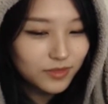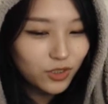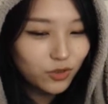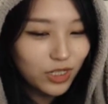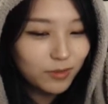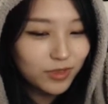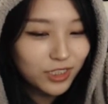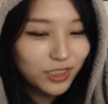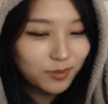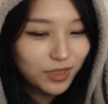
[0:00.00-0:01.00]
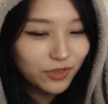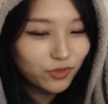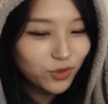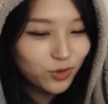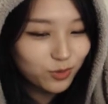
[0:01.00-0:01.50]
gremlin in my
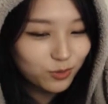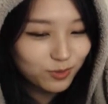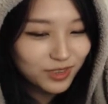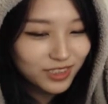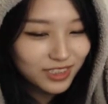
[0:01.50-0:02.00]
room,